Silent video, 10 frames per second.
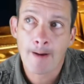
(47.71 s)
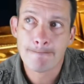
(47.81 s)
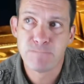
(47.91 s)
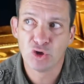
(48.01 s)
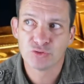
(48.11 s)

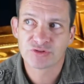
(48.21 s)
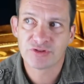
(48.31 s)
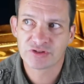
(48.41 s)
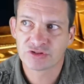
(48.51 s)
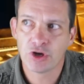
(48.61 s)
But
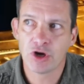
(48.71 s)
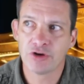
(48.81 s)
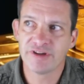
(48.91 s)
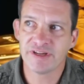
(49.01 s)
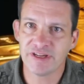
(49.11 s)
the
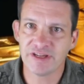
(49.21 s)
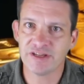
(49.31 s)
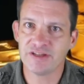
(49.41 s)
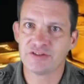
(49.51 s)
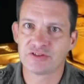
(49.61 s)

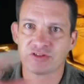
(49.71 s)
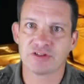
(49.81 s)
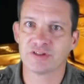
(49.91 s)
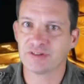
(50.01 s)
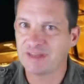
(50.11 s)
story
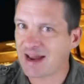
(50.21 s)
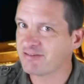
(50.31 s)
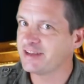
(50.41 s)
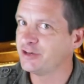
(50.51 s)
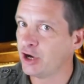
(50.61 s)
is
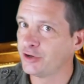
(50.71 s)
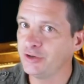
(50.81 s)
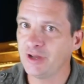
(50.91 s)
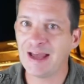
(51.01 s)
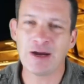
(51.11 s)
carrying
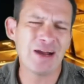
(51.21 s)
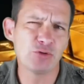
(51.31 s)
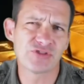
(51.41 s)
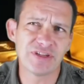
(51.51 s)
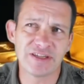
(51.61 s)
on. I
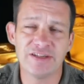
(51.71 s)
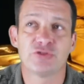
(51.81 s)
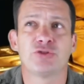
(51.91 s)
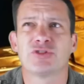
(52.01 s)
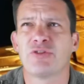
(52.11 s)
was thinking it's
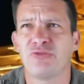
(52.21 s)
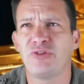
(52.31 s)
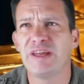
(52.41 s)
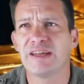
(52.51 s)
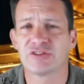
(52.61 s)
just a
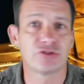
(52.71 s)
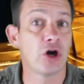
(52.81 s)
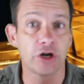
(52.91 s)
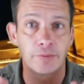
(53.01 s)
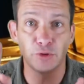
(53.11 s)
fake
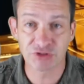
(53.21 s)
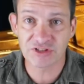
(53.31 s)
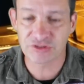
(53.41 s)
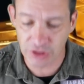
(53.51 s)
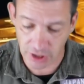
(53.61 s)
story, but
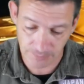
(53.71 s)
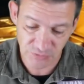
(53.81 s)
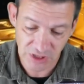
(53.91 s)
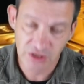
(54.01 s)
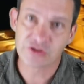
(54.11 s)
it's not.
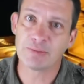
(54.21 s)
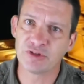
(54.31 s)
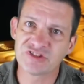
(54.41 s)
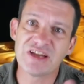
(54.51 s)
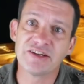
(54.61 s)
So I'm
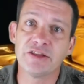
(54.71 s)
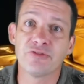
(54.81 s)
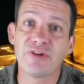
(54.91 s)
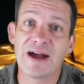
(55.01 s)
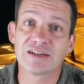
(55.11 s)
going to tell you
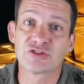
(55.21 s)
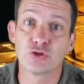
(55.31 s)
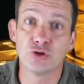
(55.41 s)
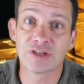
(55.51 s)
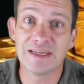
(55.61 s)
the facts,
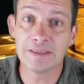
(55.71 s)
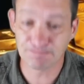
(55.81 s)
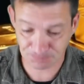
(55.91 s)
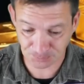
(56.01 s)
okay?